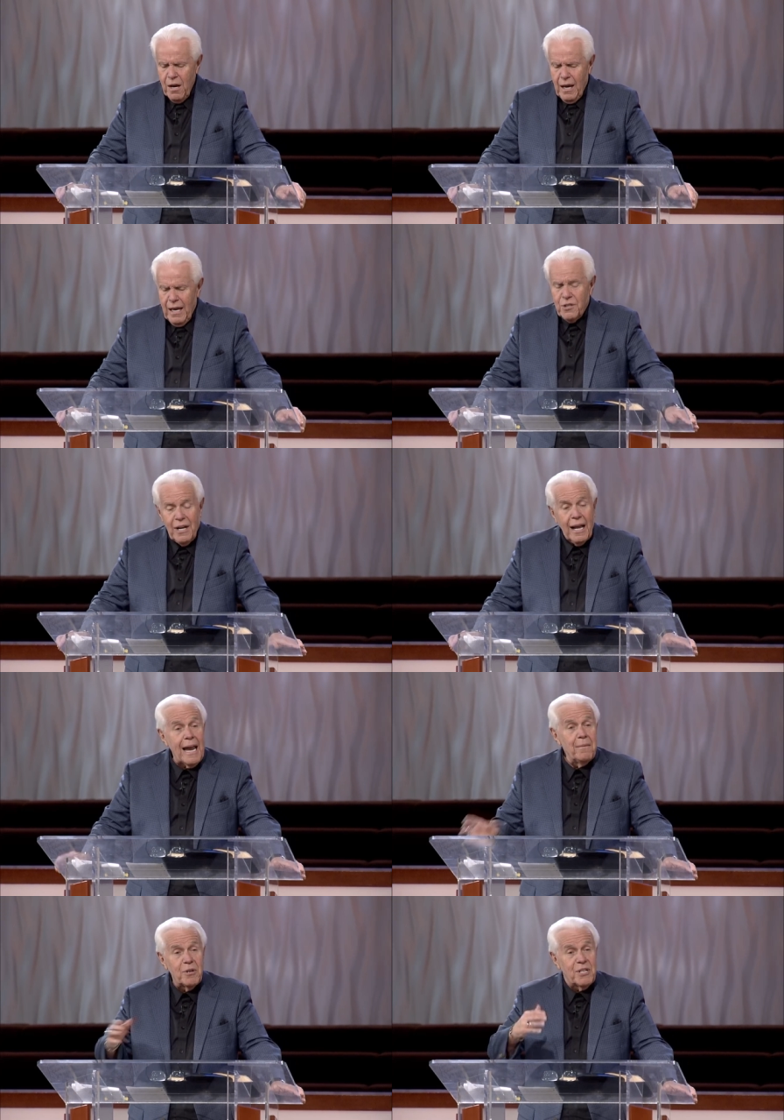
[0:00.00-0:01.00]
He said, I
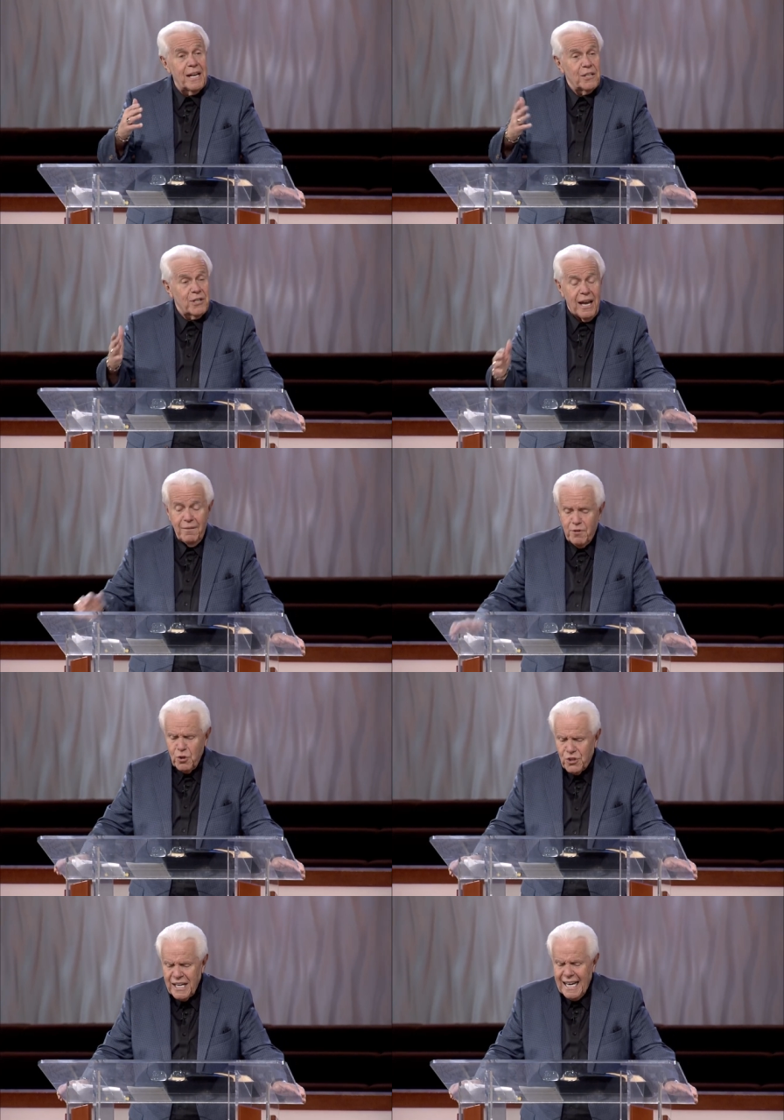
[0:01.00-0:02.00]
came to seek and save. To
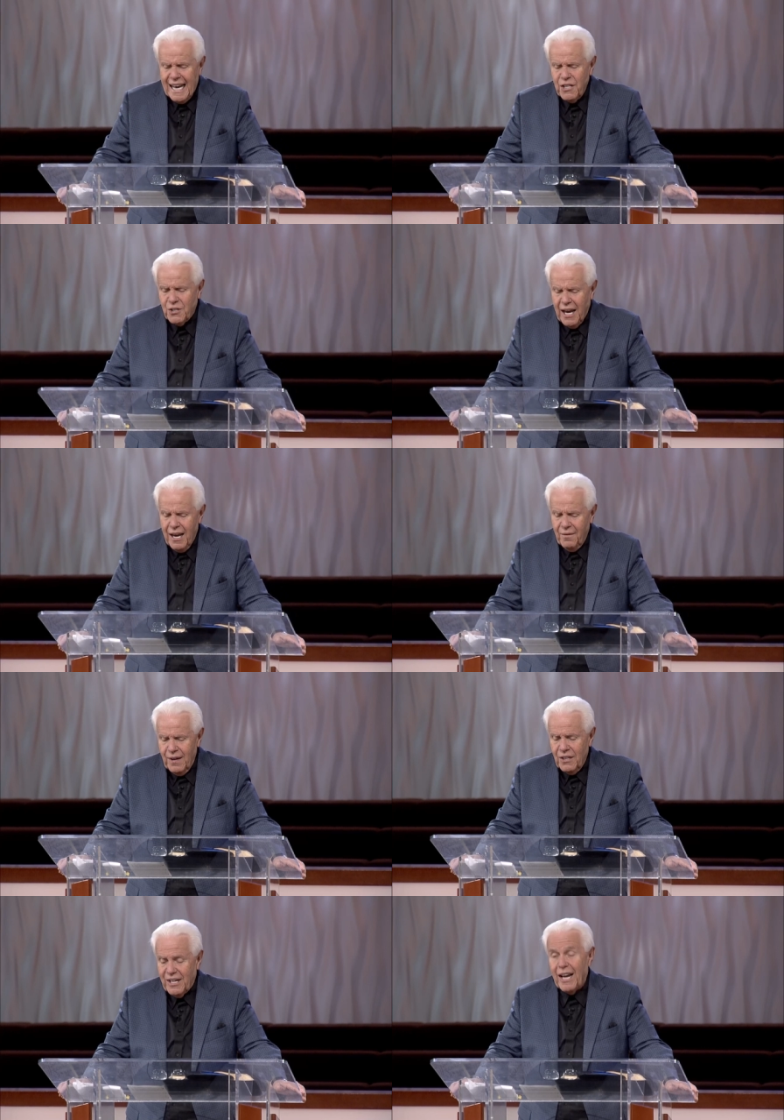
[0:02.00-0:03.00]
seek and save
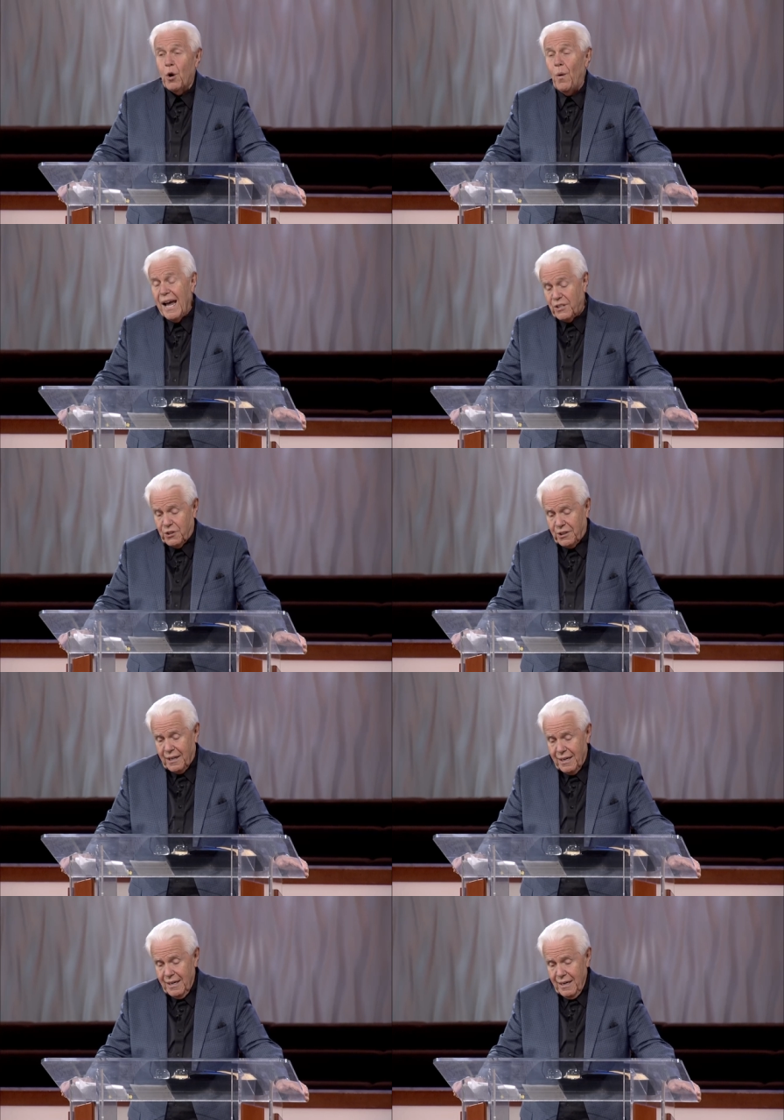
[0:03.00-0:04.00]
is a quest
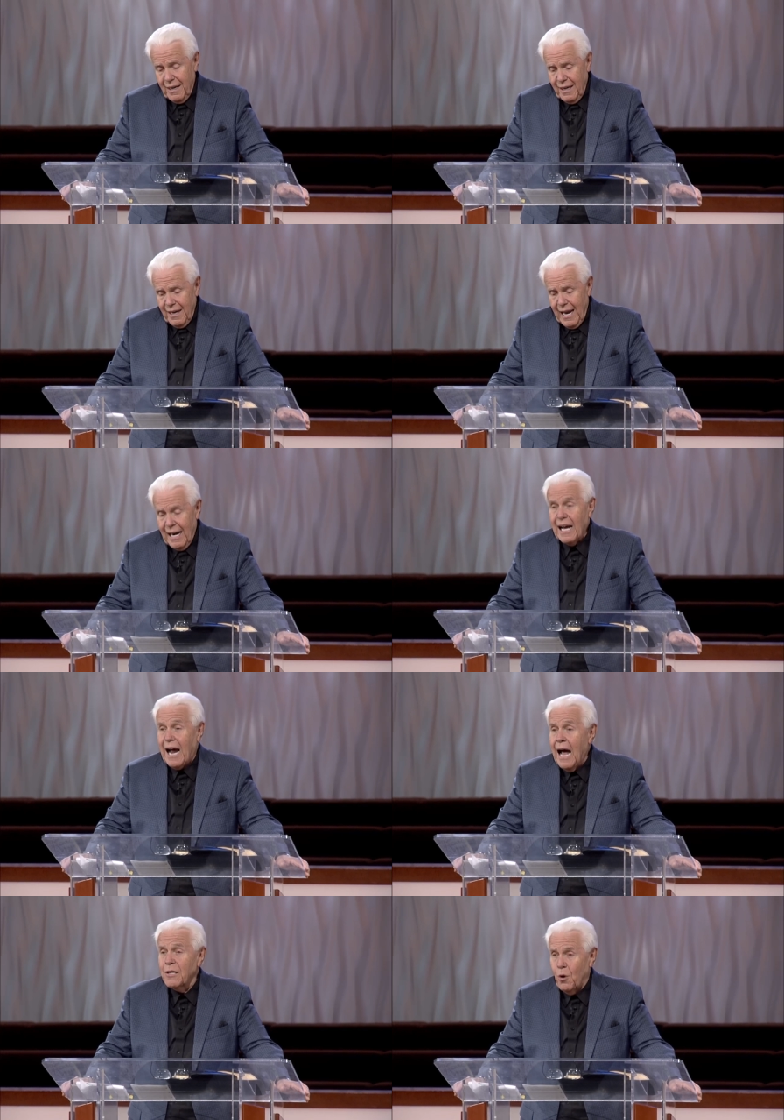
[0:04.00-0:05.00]
and a
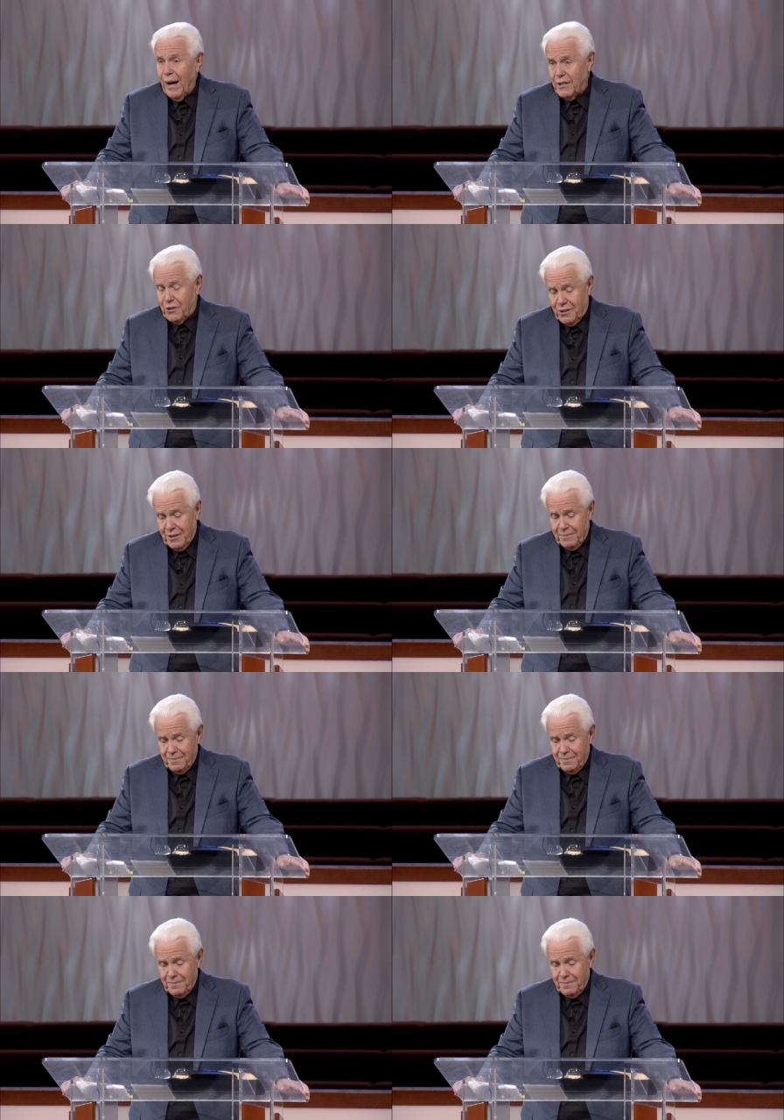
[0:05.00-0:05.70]
conquest.